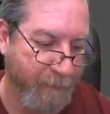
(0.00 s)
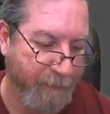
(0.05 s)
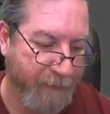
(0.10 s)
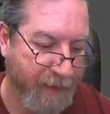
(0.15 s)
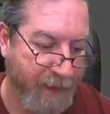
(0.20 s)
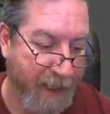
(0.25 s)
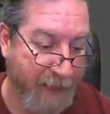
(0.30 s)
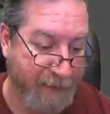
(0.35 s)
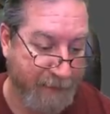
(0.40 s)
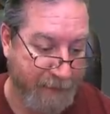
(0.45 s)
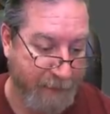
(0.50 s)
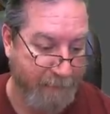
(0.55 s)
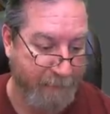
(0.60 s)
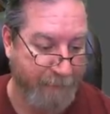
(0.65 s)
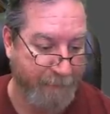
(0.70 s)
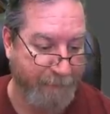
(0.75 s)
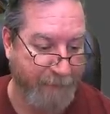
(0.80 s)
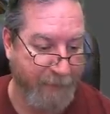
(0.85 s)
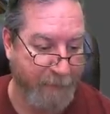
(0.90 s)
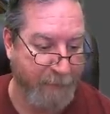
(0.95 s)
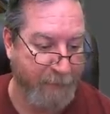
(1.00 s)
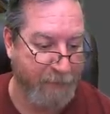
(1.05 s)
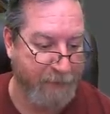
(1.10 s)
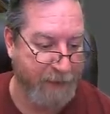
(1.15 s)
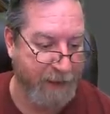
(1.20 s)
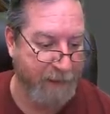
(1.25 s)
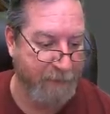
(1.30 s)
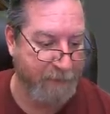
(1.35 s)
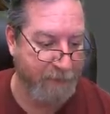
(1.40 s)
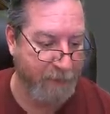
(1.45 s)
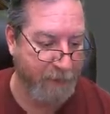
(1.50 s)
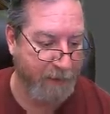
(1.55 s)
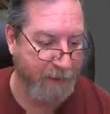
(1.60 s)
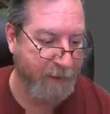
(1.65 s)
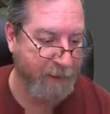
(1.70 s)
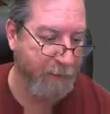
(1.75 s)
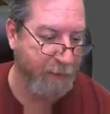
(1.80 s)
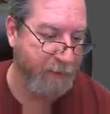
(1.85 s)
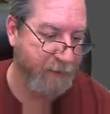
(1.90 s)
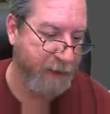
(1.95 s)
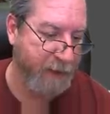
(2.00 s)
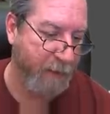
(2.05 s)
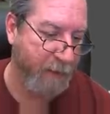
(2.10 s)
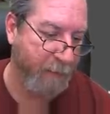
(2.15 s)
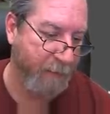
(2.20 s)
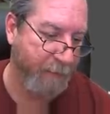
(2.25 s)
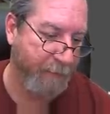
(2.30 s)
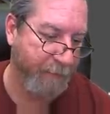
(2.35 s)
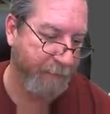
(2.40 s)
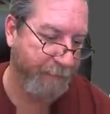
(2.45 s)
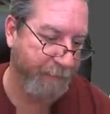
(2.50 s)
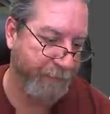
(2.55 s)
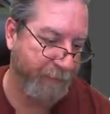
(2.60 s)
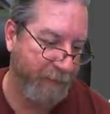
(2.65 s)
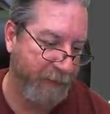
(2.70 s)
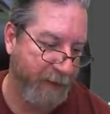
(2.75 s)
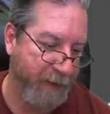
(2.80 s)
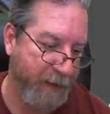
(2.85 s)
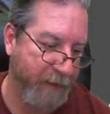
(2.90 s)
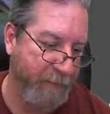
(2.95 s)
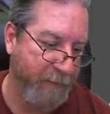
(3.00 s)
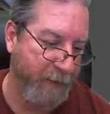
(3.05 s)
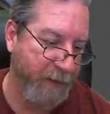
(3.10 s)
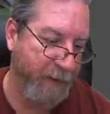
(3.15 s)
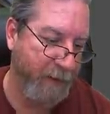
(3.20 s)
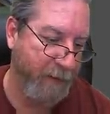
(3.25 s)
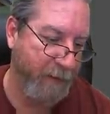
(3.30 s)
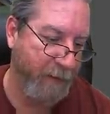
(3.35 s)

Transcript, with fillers: Yes. Museums are a huge help. You kidding me?